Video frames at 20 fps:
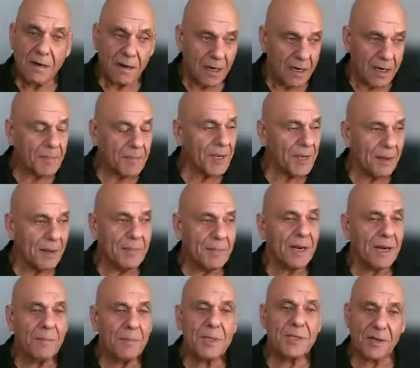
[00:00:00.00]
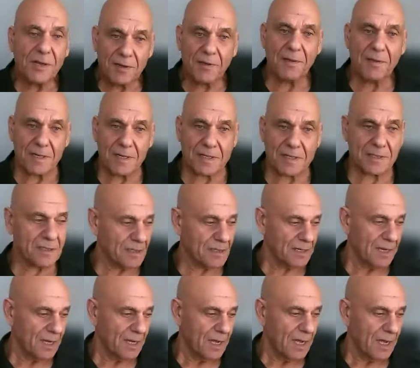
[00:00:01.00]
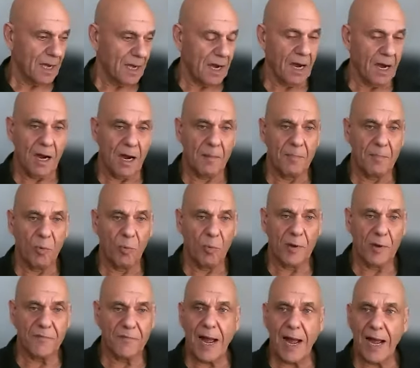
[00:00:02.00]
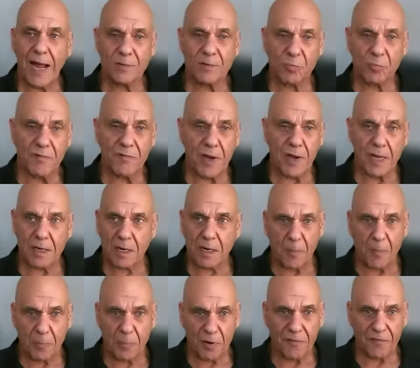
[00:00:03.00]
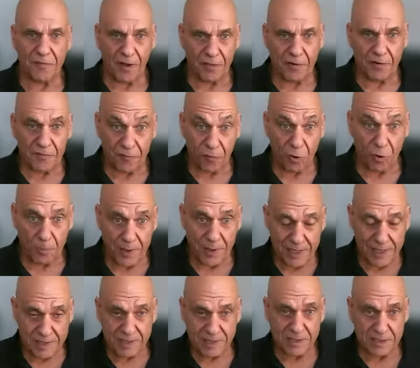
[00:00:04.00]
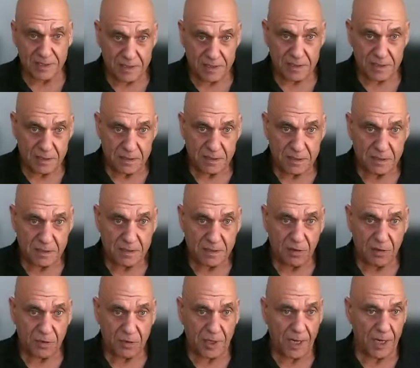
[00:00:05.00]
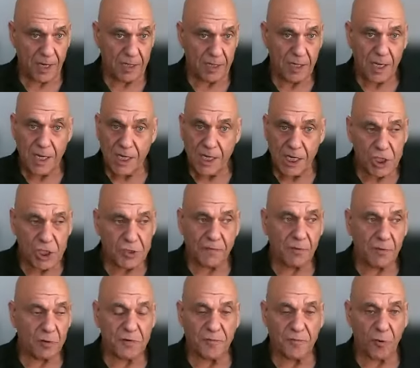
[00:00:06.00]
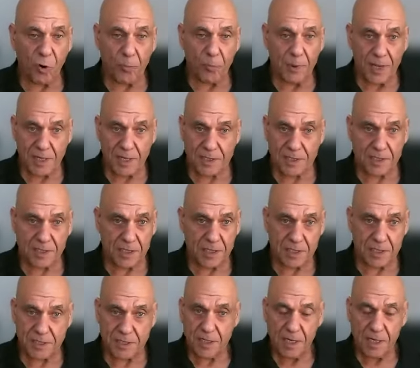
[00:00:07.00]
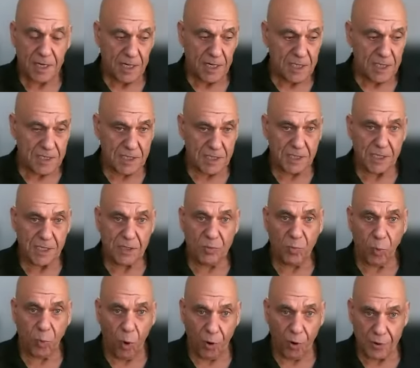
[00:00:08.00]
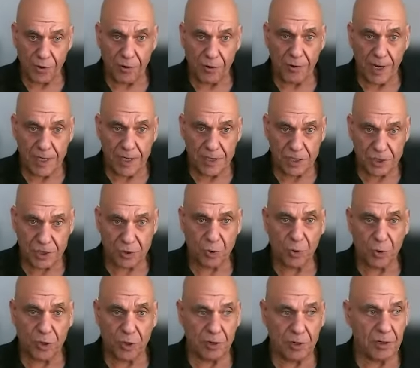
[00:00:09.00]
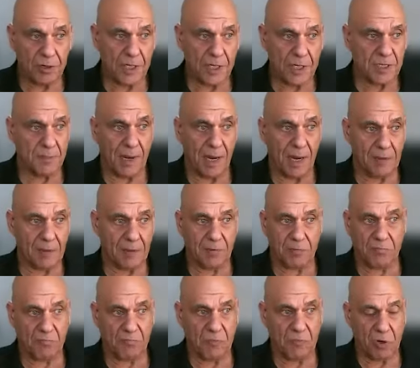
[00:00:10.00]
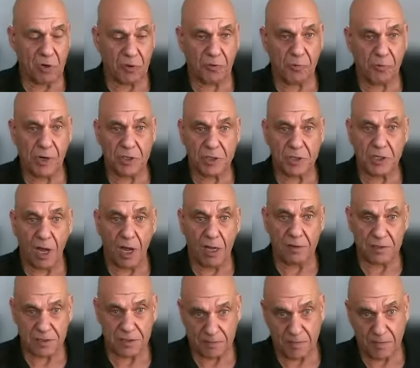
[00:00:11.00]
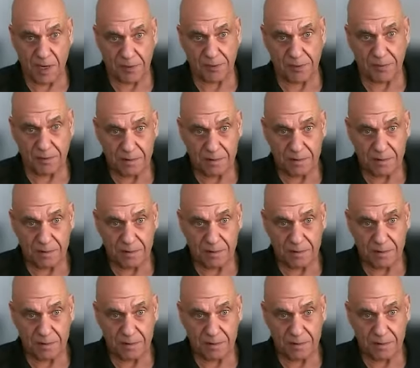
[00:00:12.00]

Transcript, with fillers: Let me let me let me tell you this. Um, we've got we've got a couple of other fourplexes. Okay, each of those fourplexes, city water and sewer is about you know three hundred dollars a month.